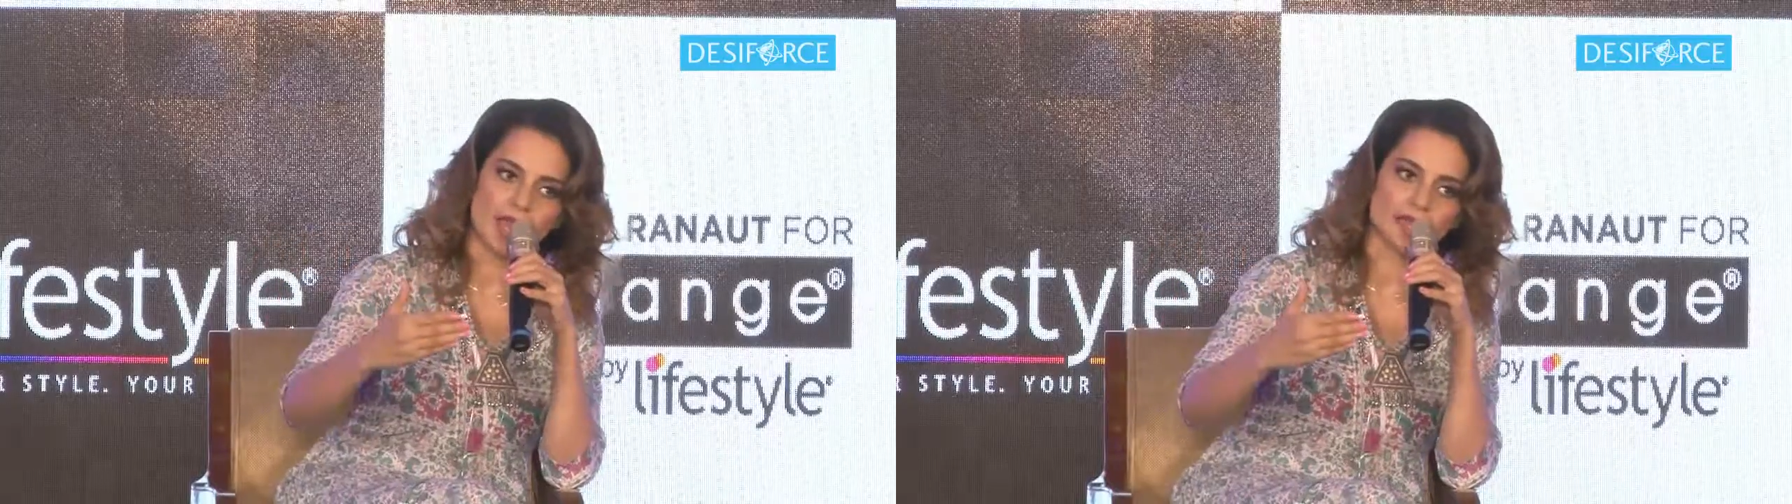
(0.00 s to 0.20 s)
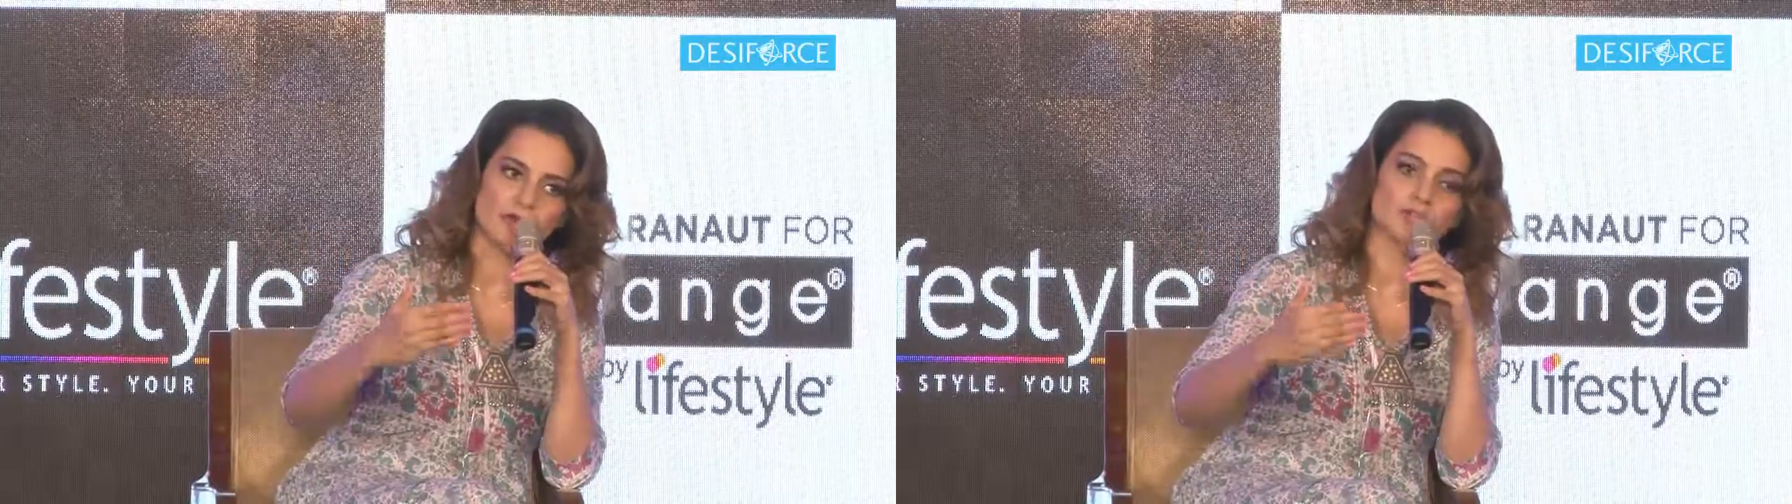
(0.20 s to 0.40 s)

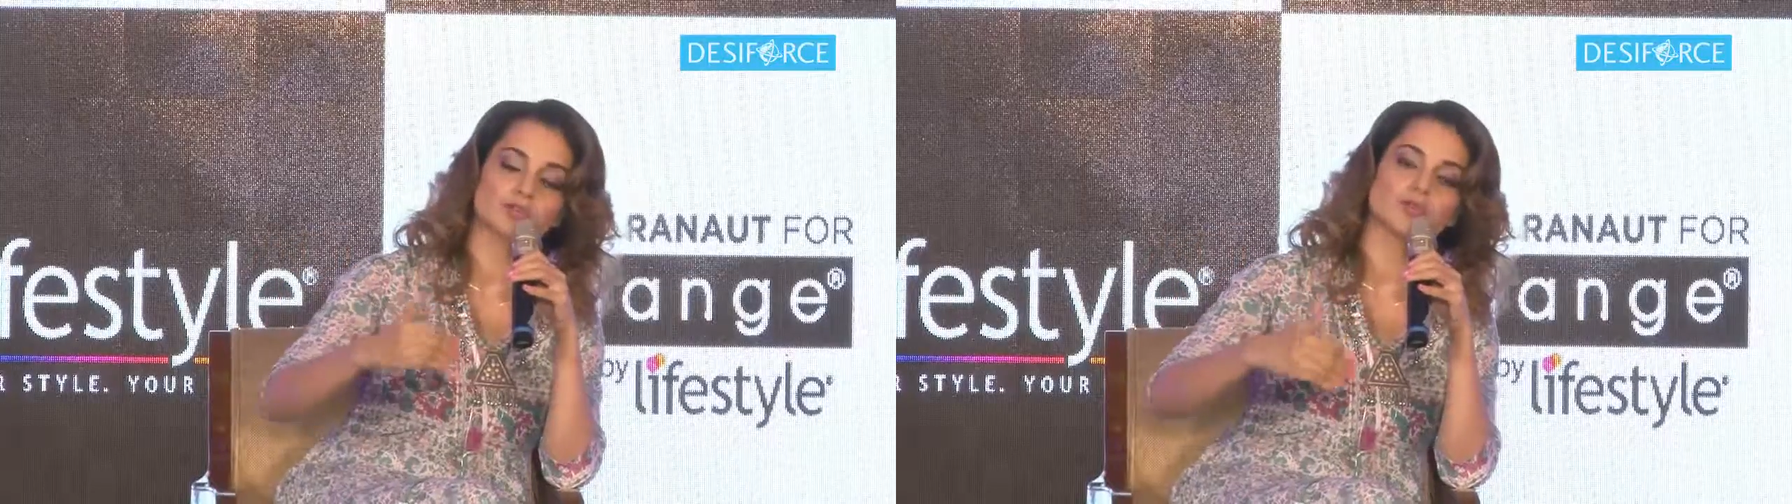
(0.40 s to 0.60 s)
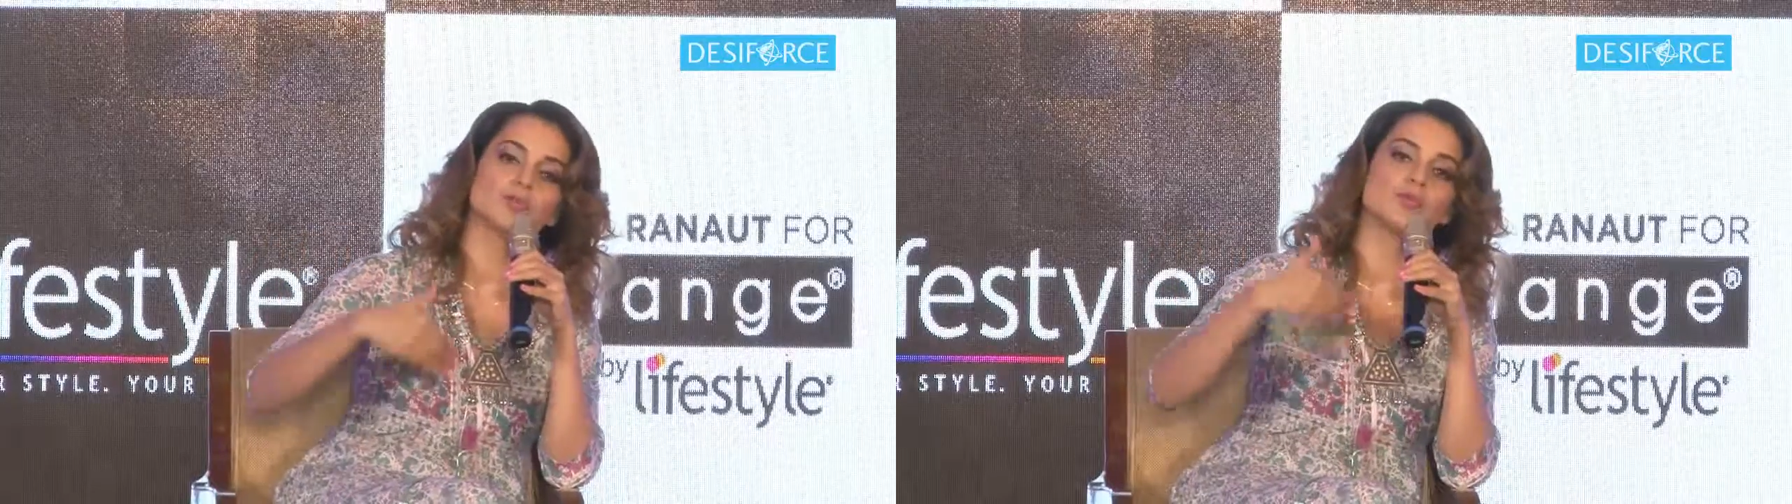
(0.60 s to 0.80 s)
background, they
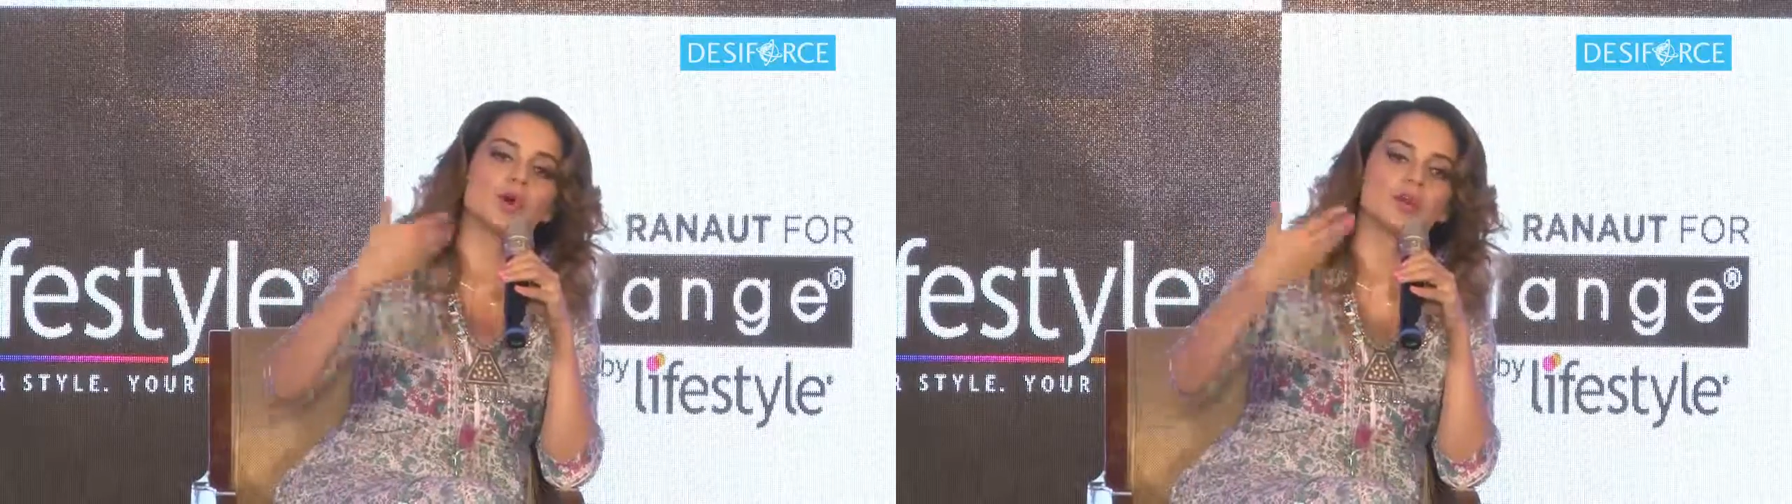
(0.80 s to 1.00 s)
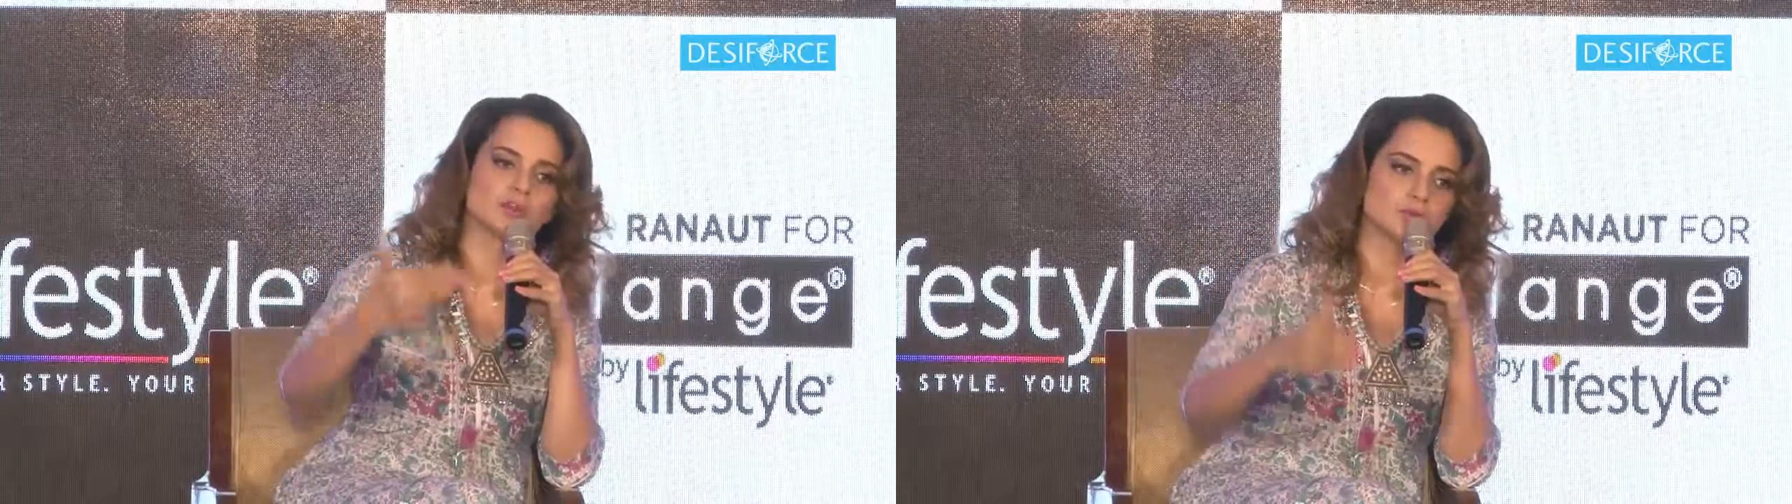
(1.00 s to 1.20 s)
should work